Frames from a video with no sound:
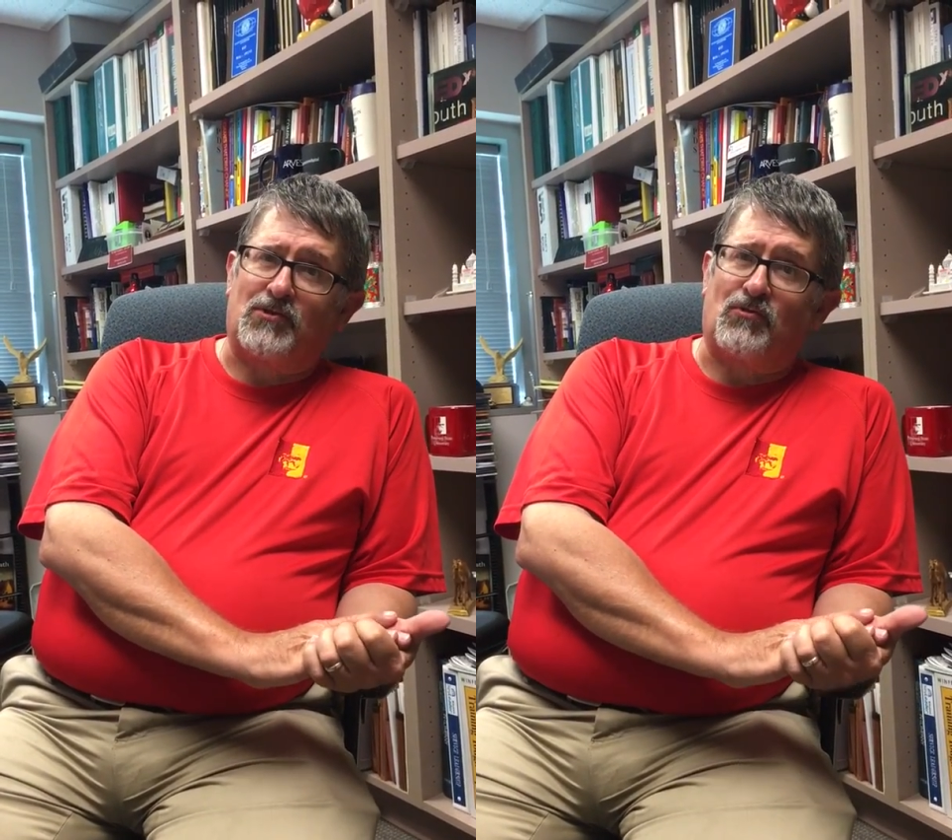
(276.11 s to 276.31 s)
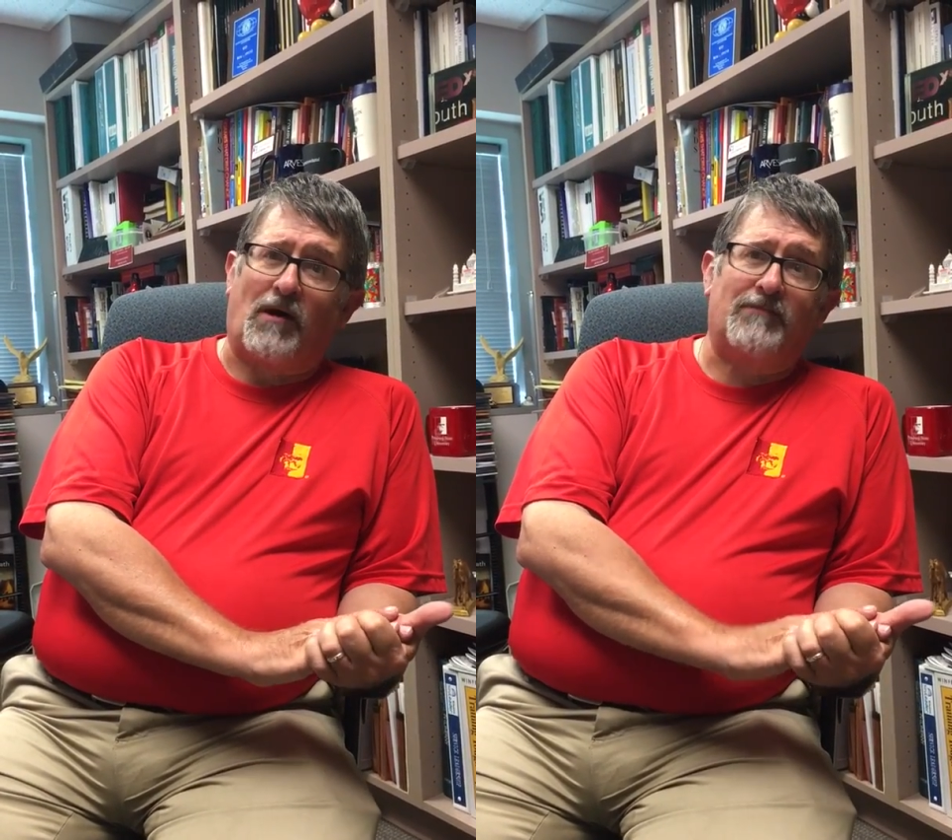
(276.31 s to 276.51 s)

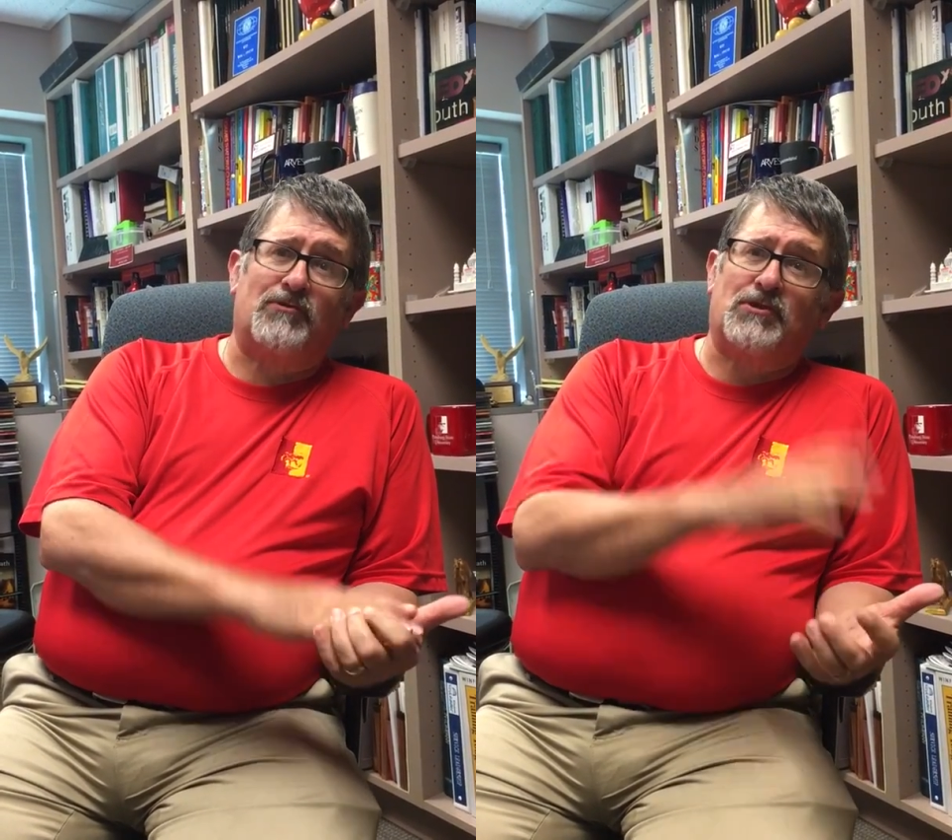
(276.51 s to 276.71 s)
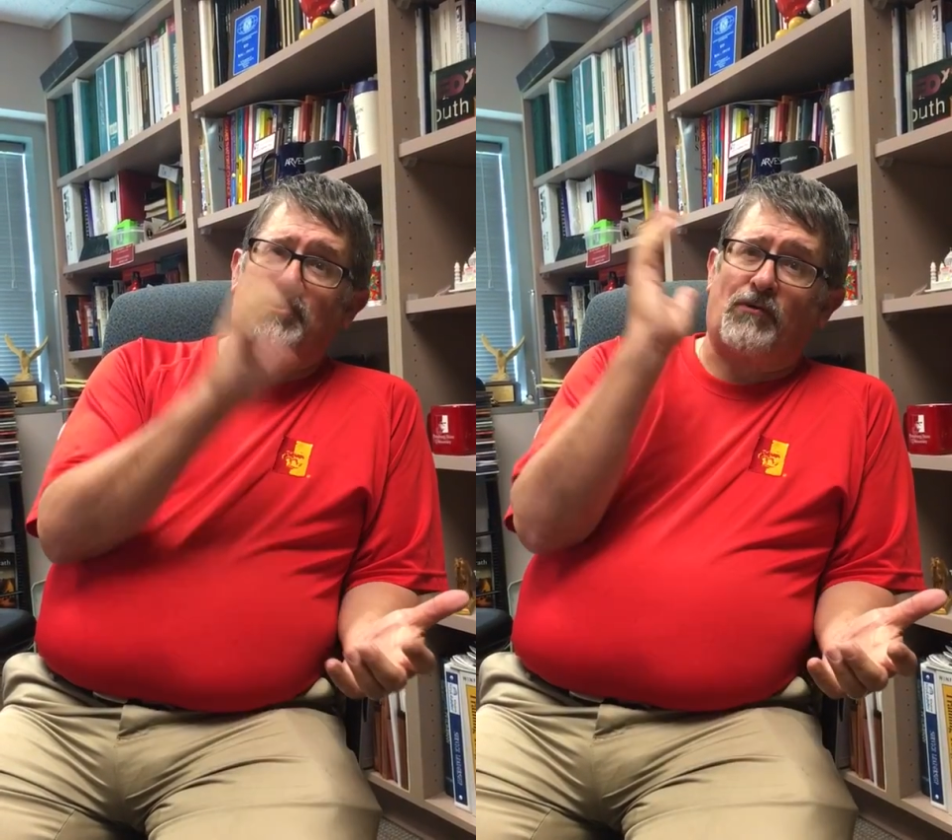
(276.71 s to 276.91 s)
so I was
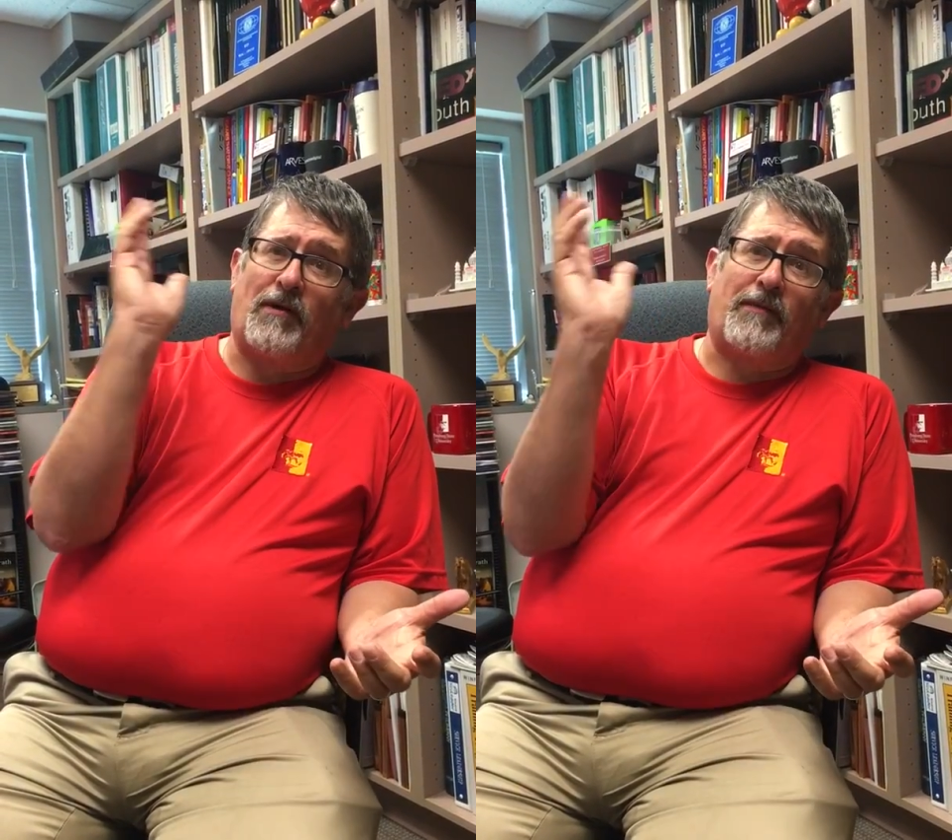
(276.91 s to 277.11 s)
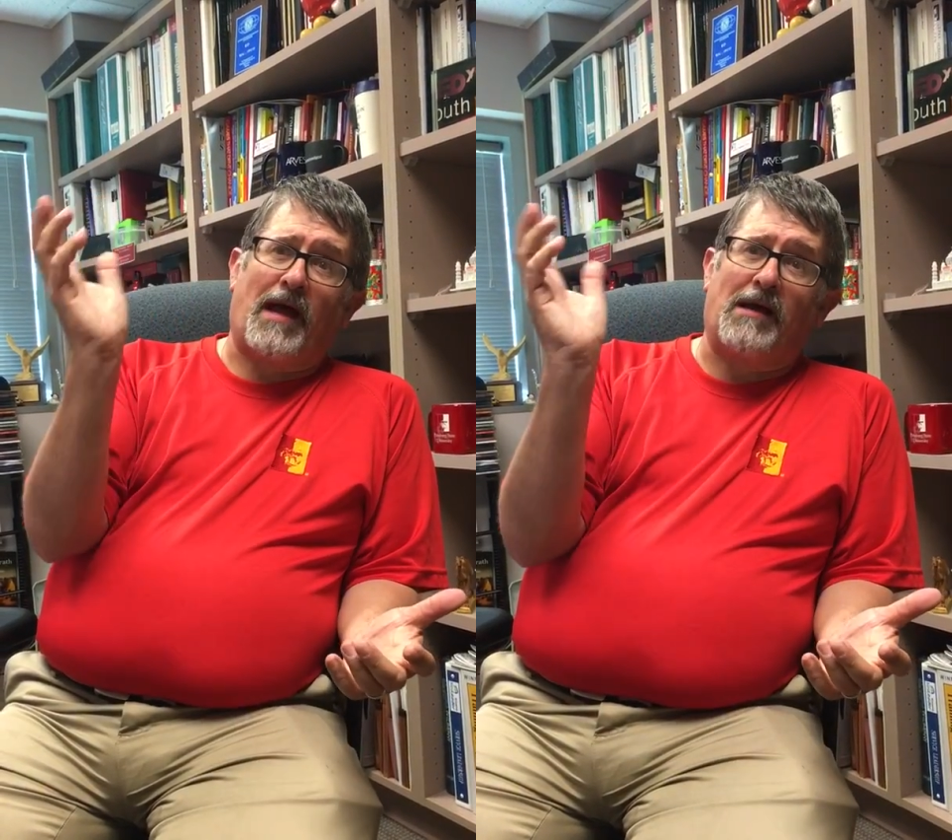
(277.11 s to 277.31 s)
just
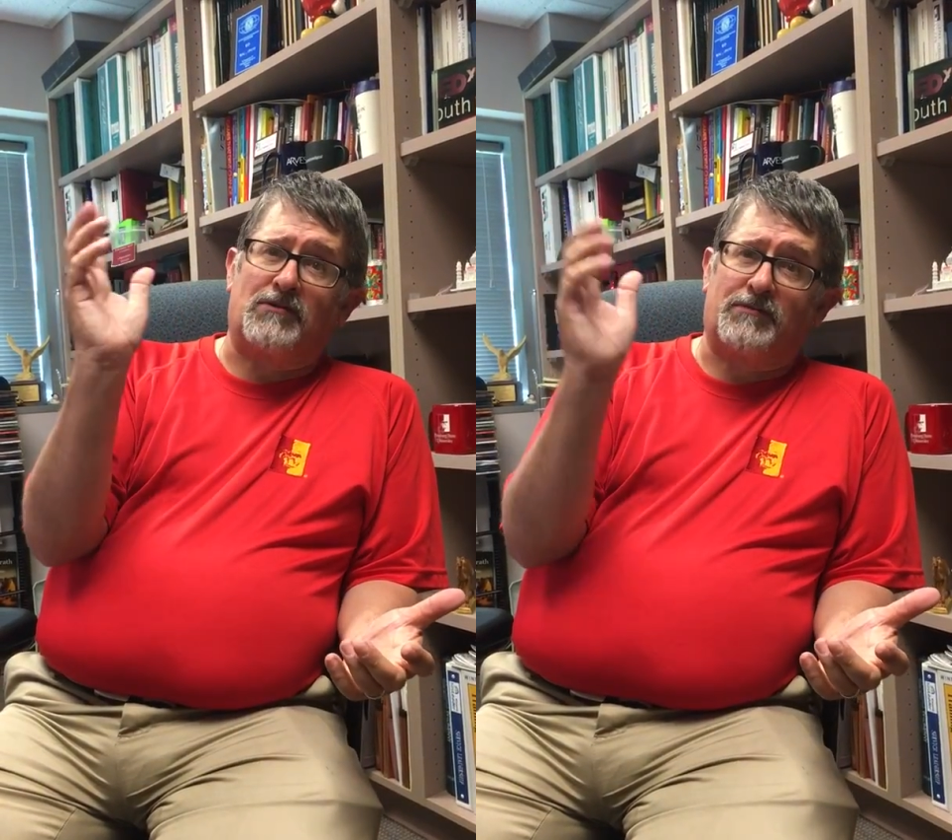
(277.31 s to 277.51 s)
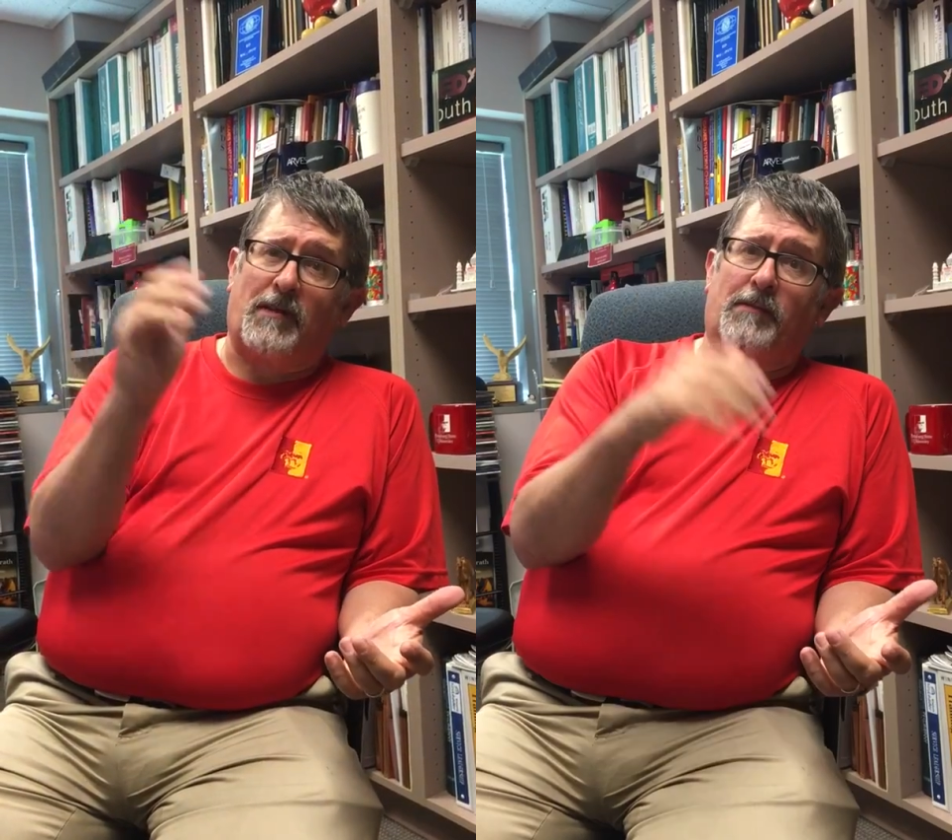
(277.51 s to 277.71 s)
around the
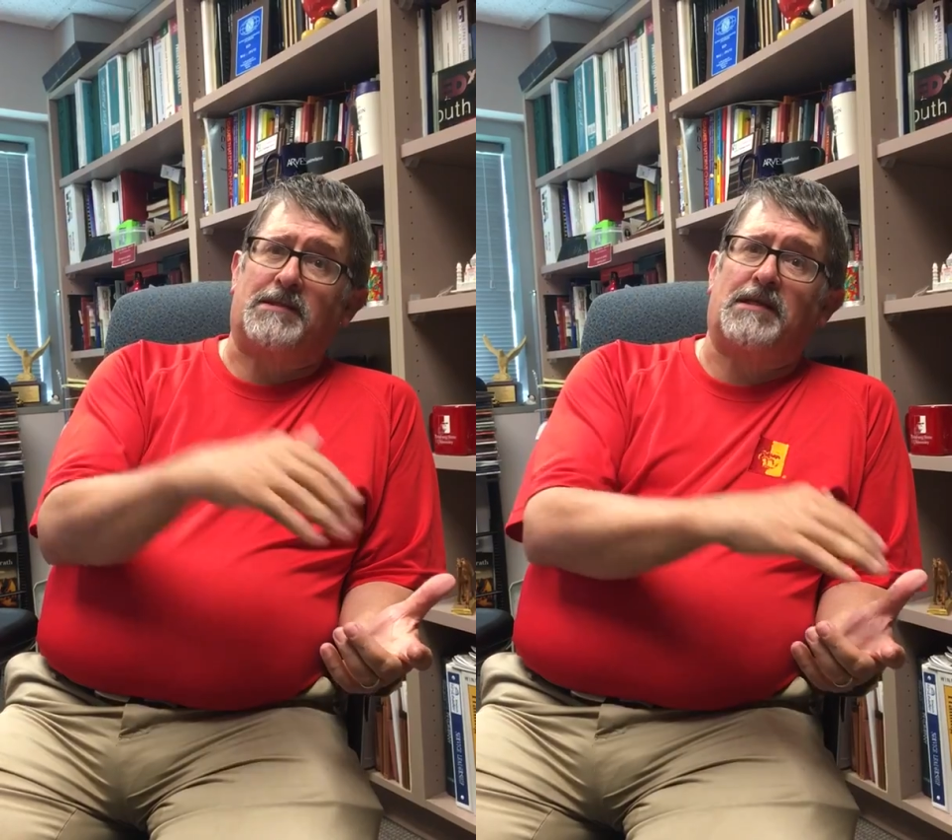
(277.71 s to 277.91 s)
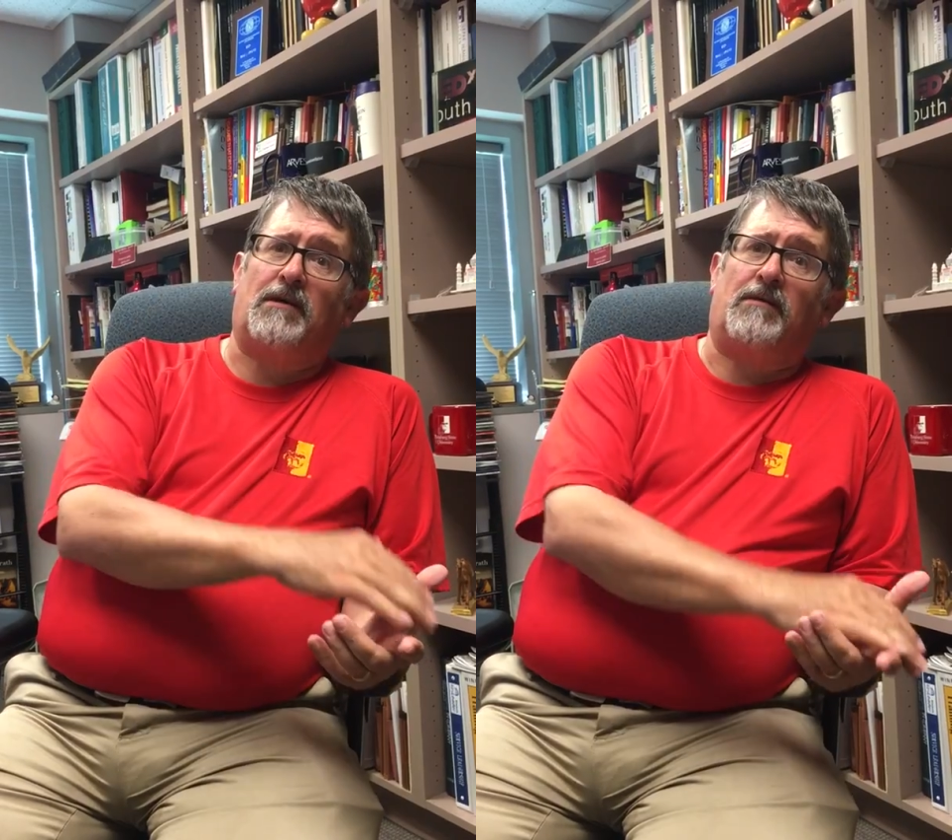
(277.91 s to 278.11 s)
house by
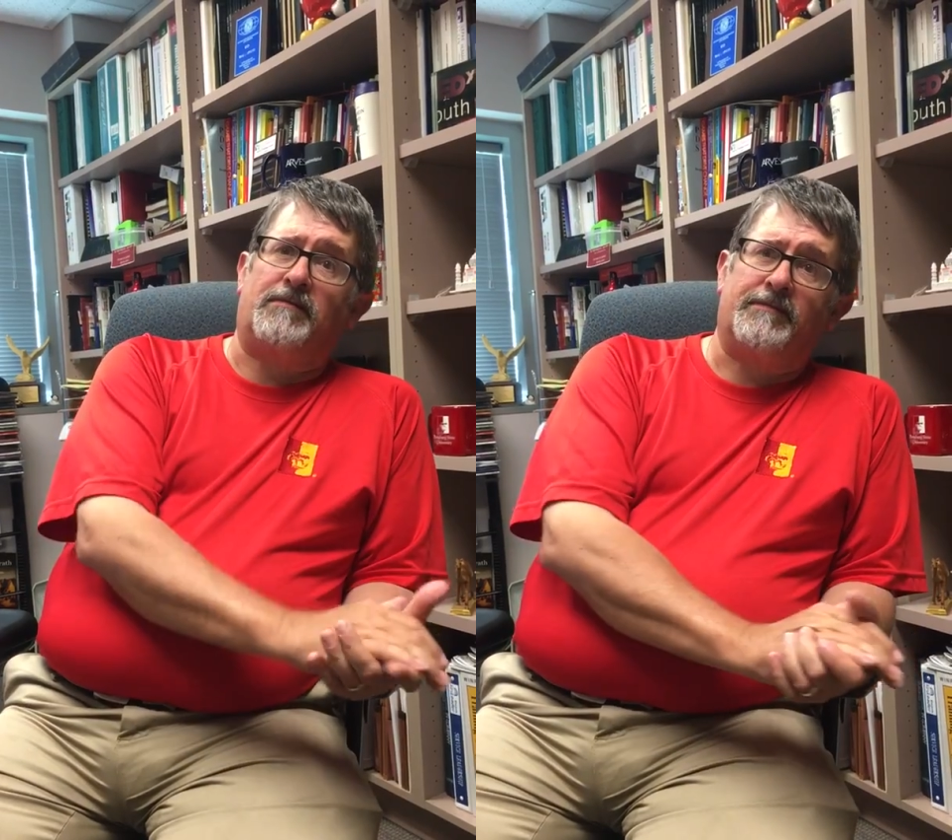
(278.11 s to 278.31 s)
myself.